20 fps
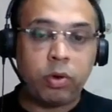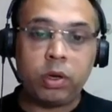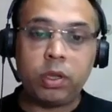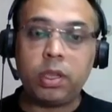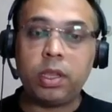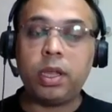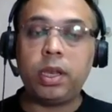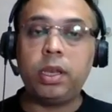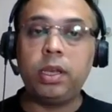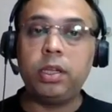
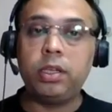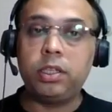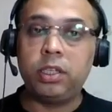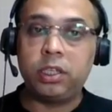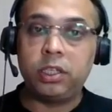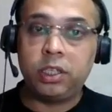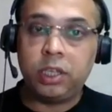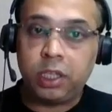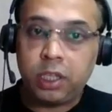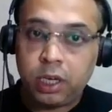than
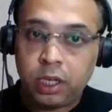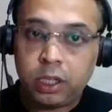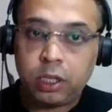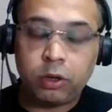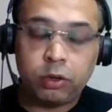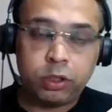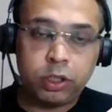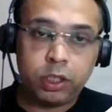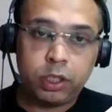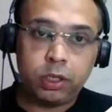
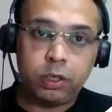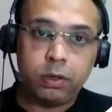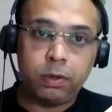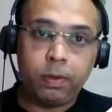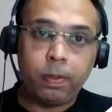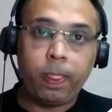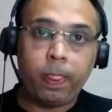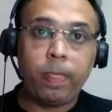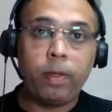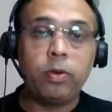63,000.
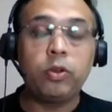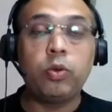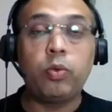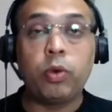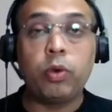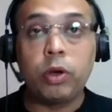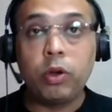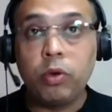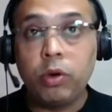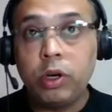So what
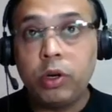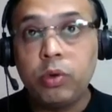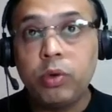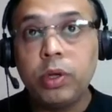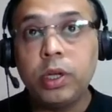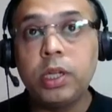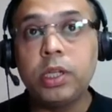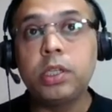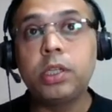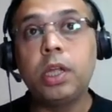you will do
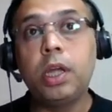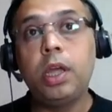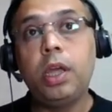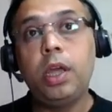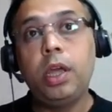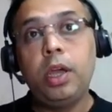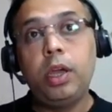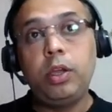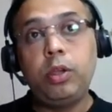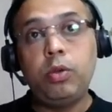is
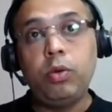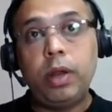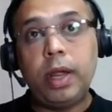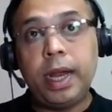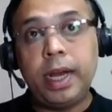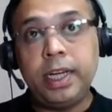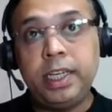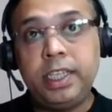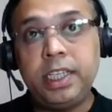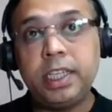you'll
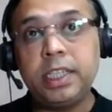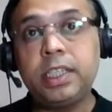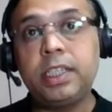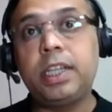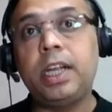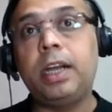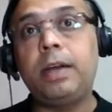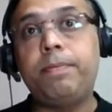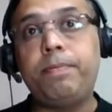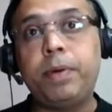adjust
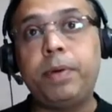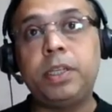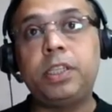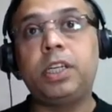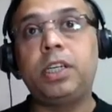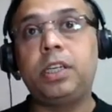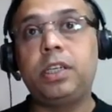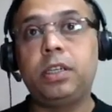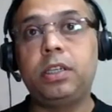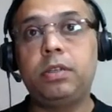that
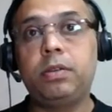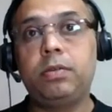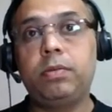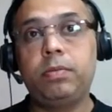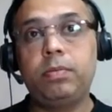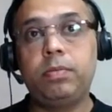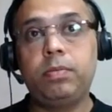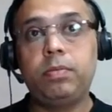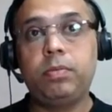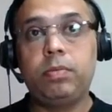budget.
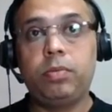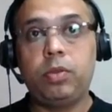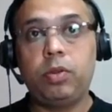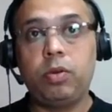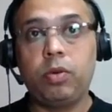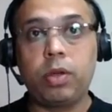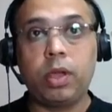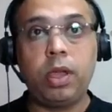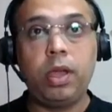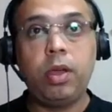
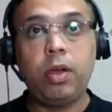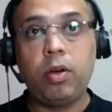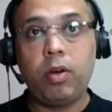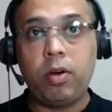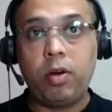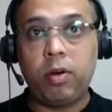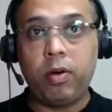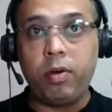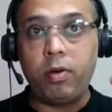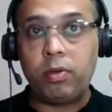Okay,
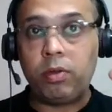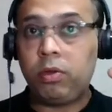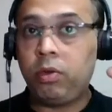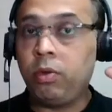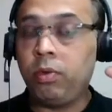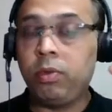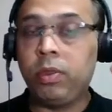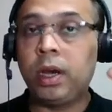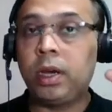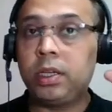you
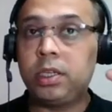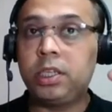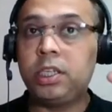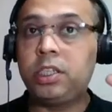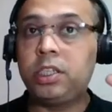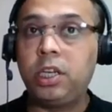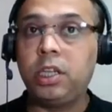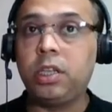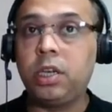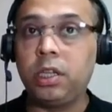that
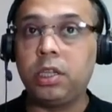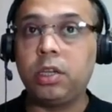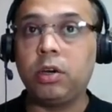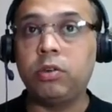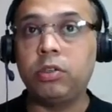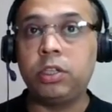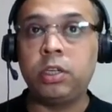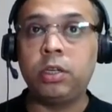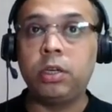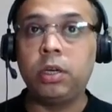
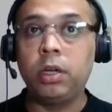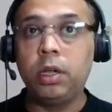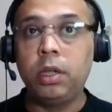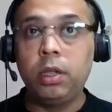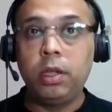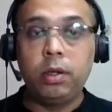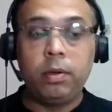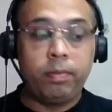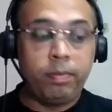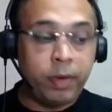63,000
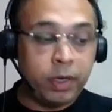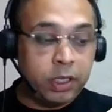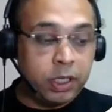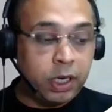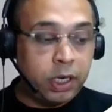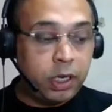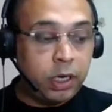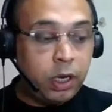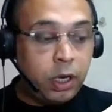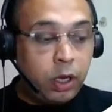
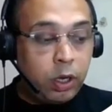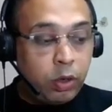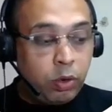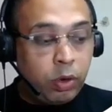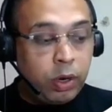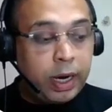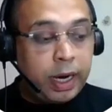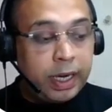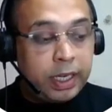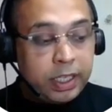budget, you'll
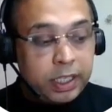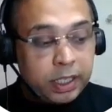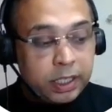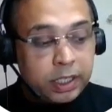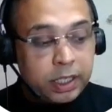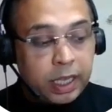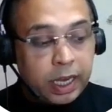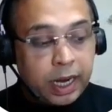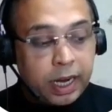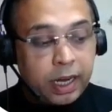adjust
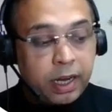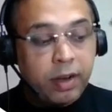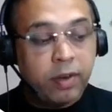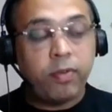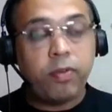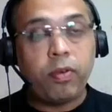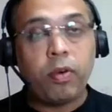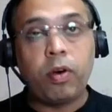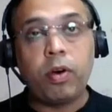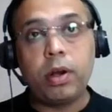that
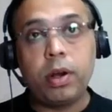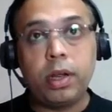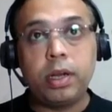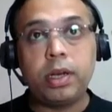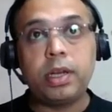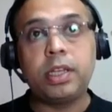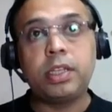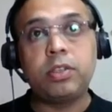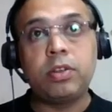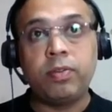for
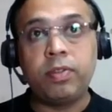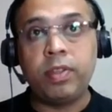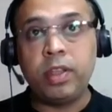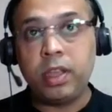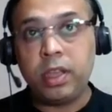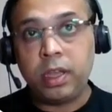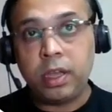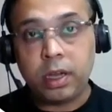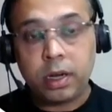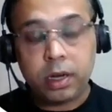rest of the year.